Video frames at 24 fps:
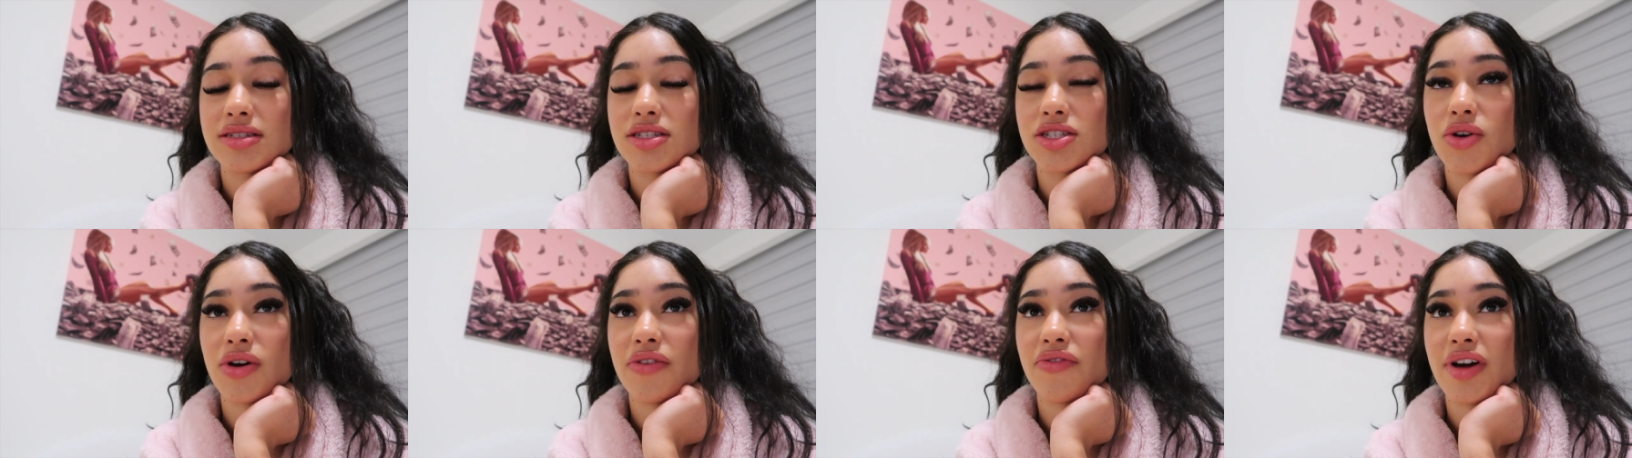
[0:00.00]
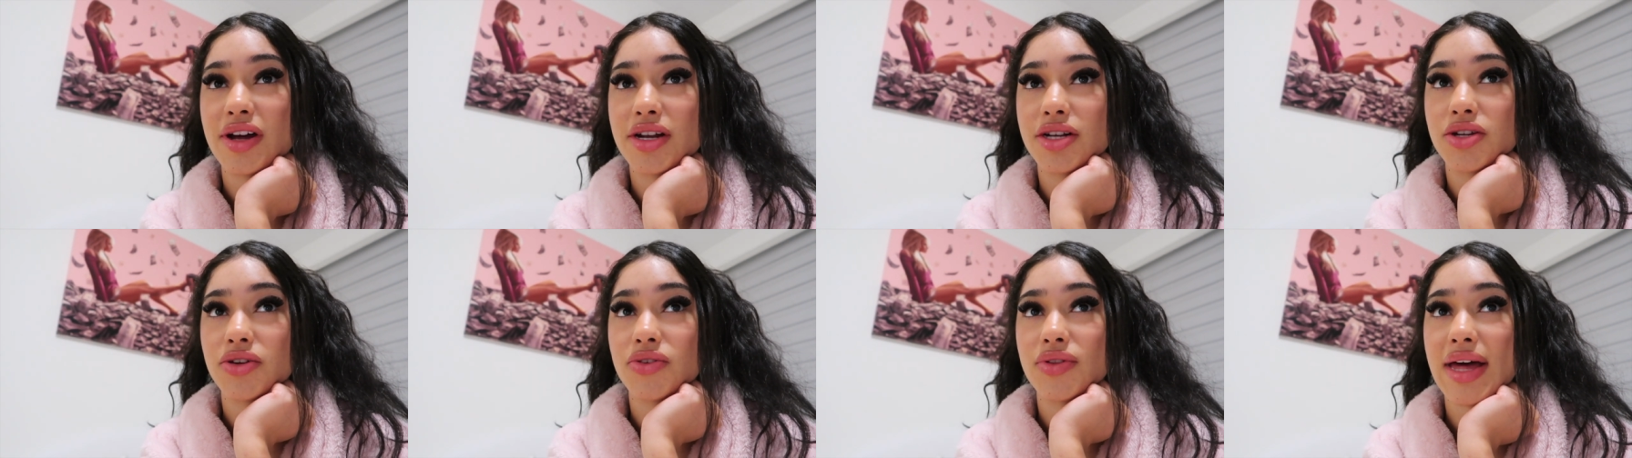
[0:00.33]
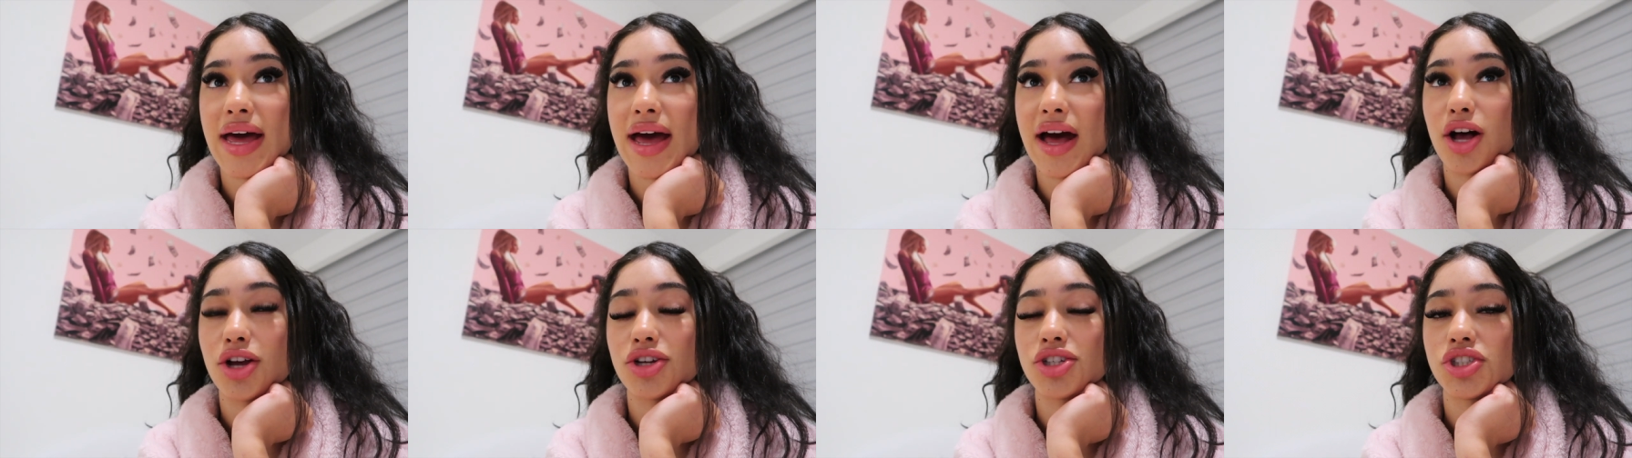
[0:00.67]
so if I do
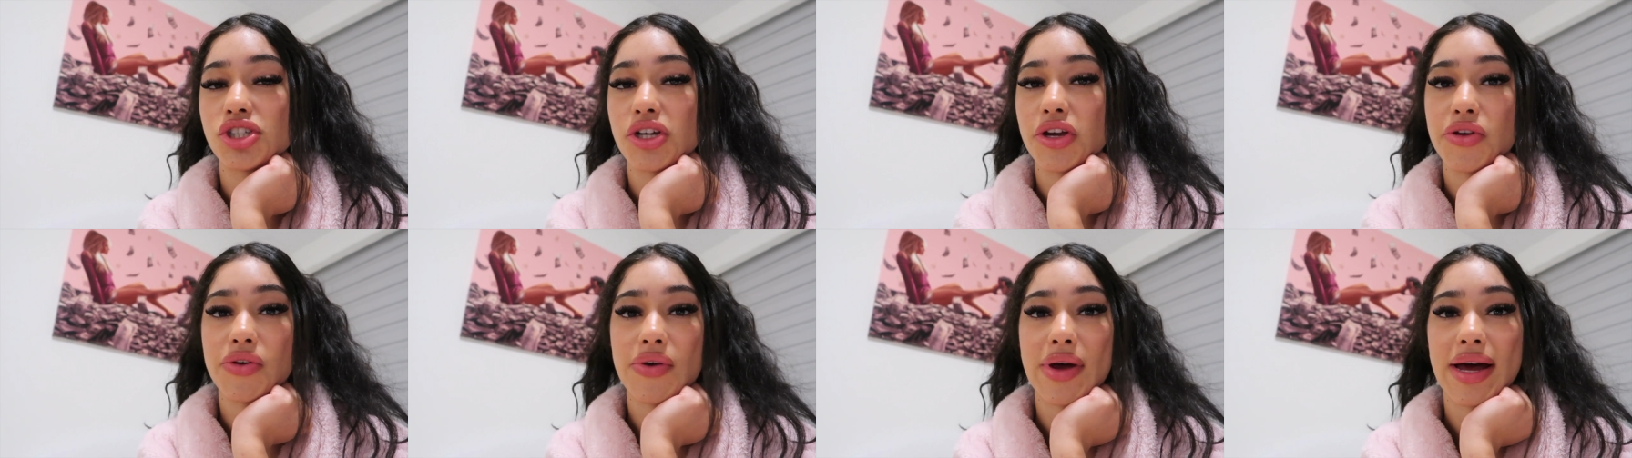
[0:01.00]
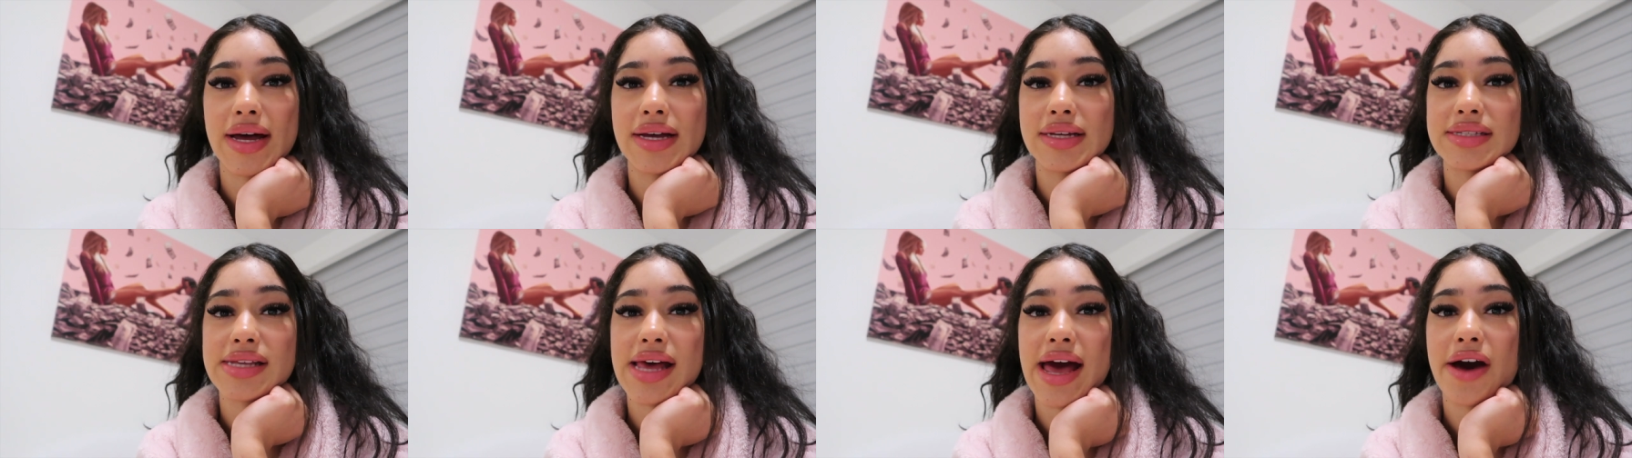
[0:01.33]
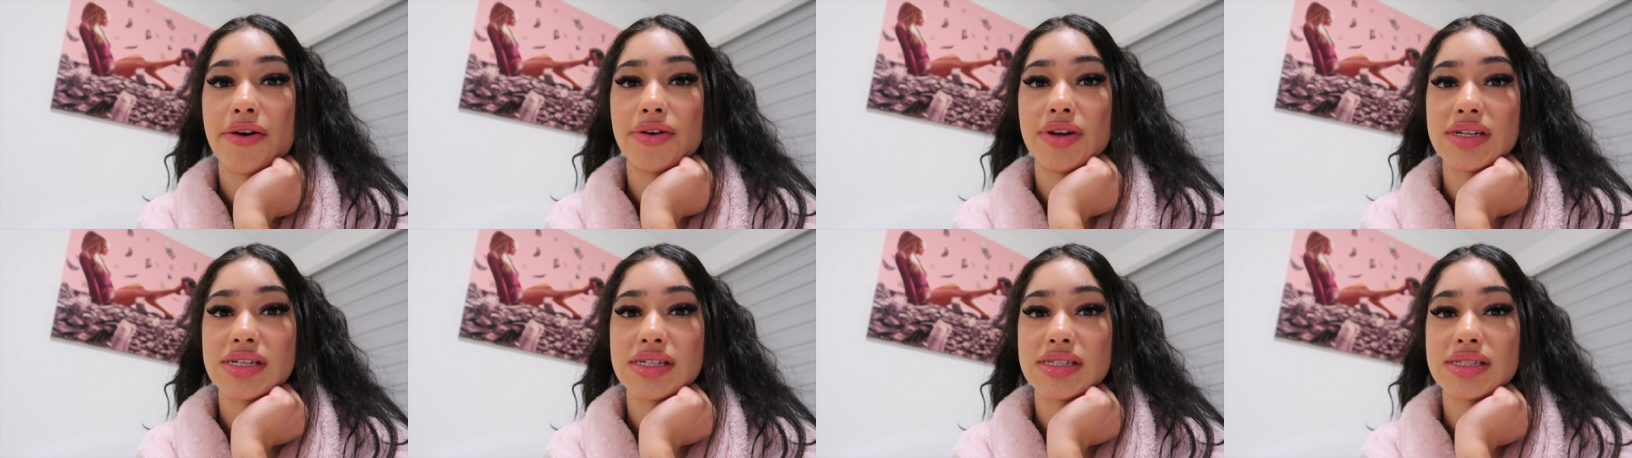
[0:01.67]
that, I'll show you guys how
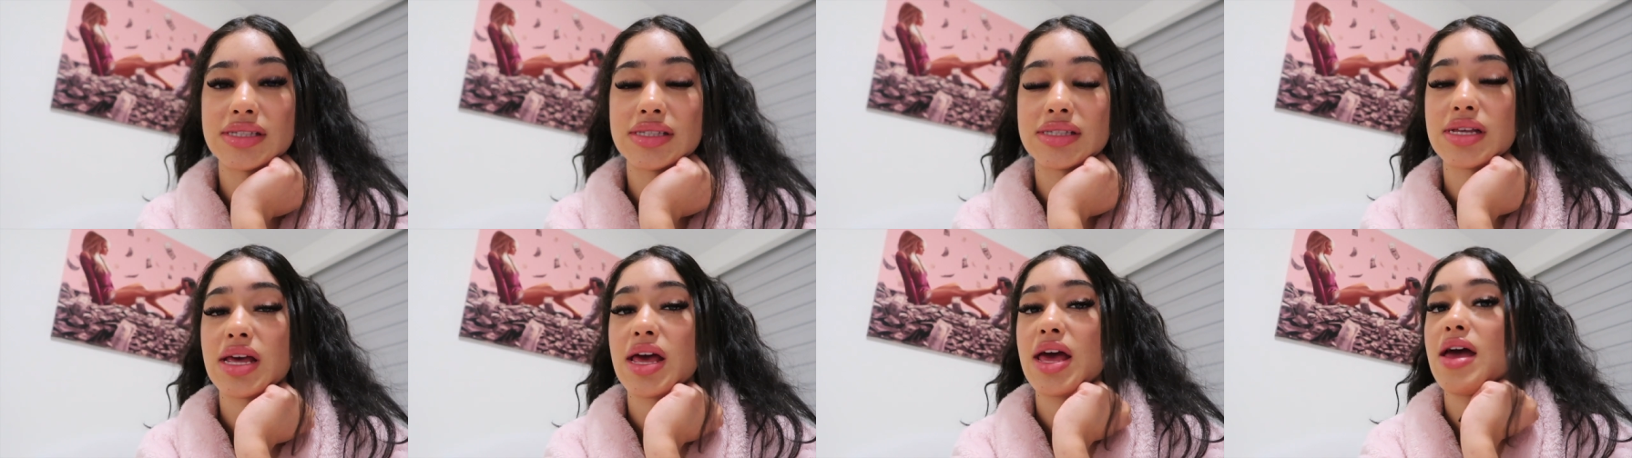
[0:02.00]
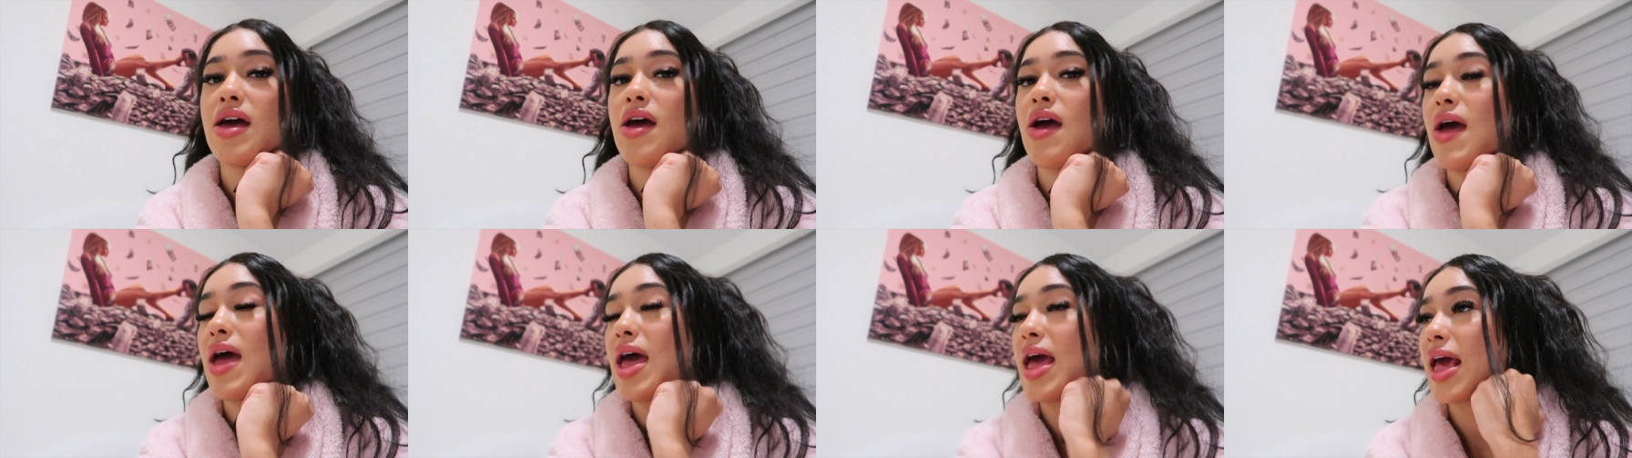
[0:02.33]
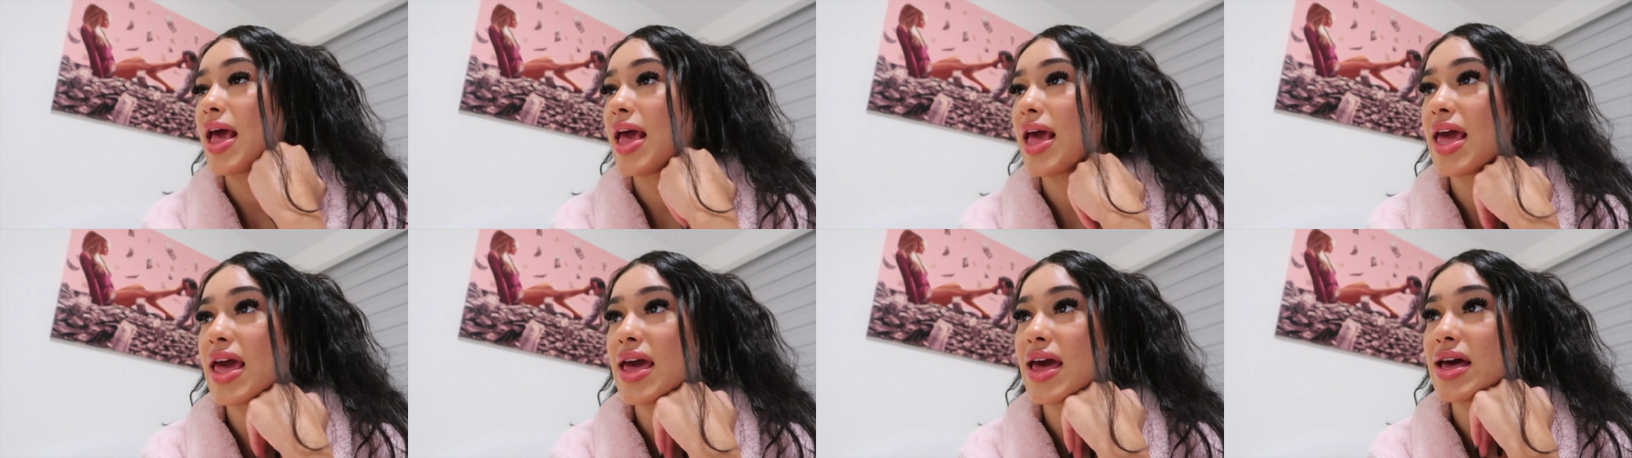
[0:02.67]
it is.
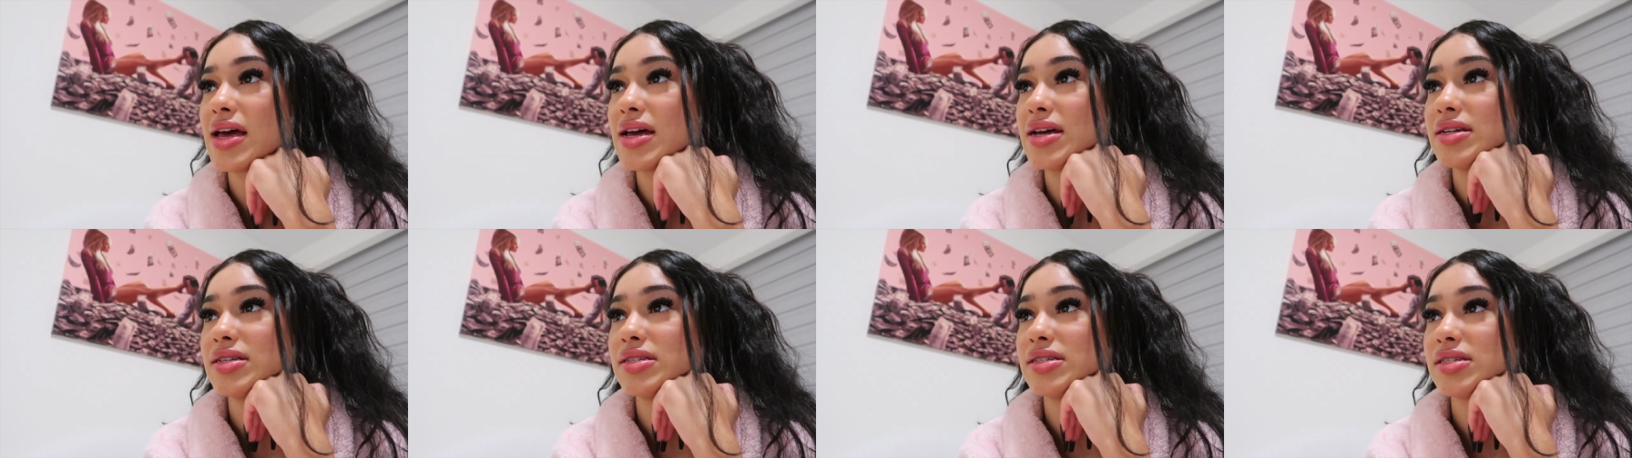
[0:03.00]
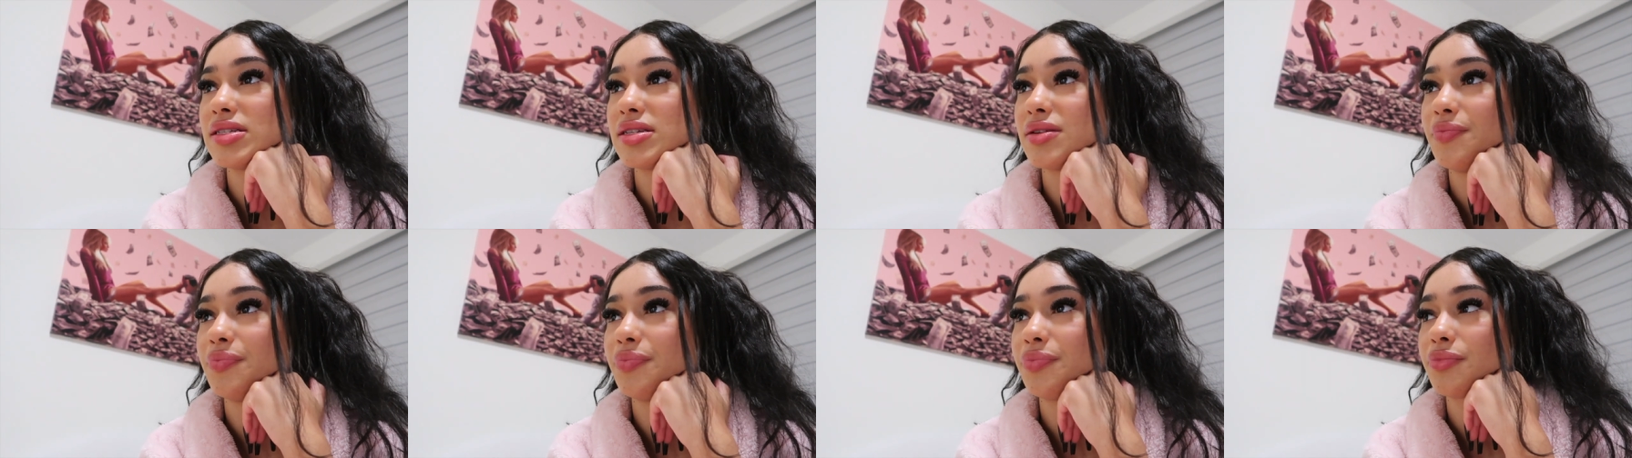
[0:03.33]
And